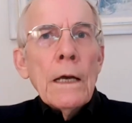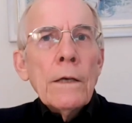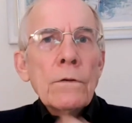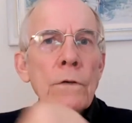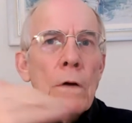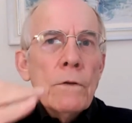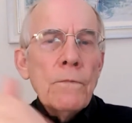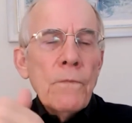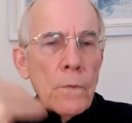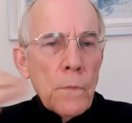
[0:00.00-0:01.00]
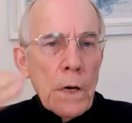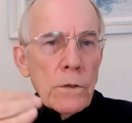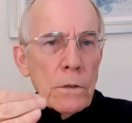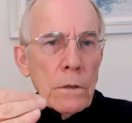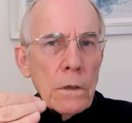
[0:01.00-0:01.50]
So it's very
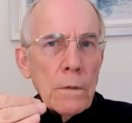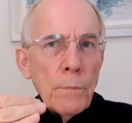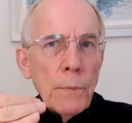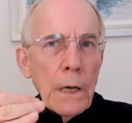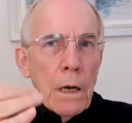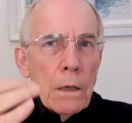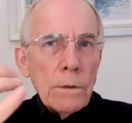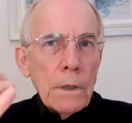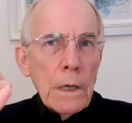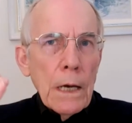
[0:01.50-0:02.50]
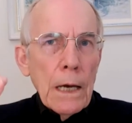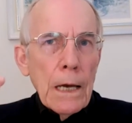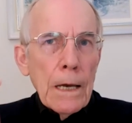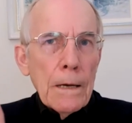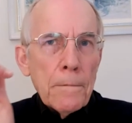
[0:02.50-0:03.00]
much about
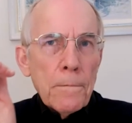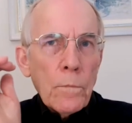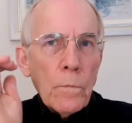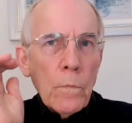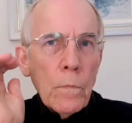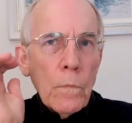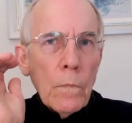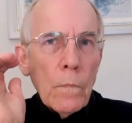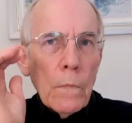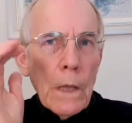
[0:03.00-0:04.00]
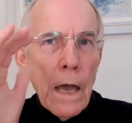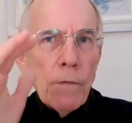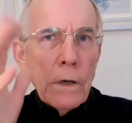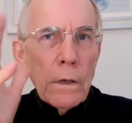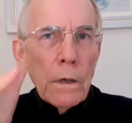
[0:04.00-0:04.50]

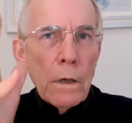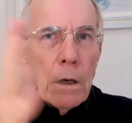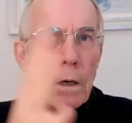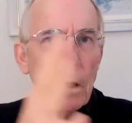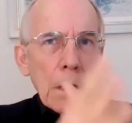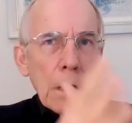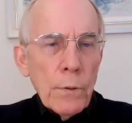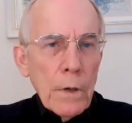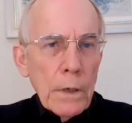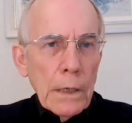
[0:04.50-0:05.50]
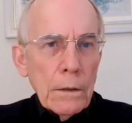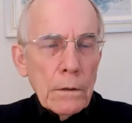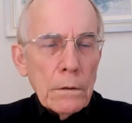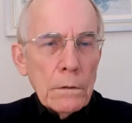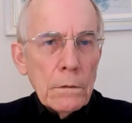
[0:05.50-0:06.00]
having a
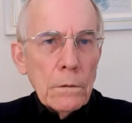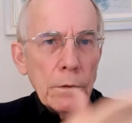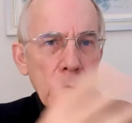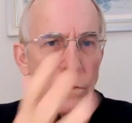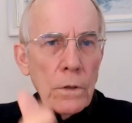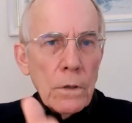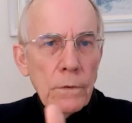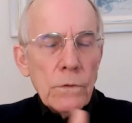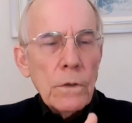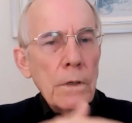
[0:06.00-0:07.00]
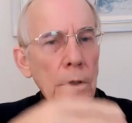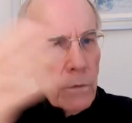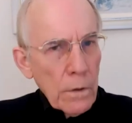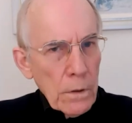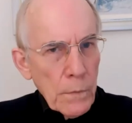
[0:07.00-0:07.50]
product or a service and then
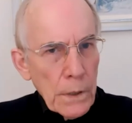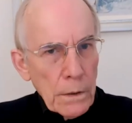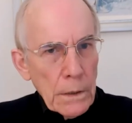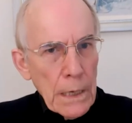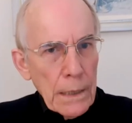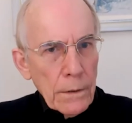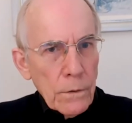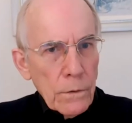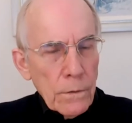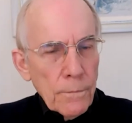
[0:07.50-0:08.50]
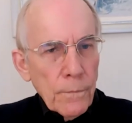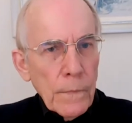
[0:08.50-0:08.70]
trying to meet targets.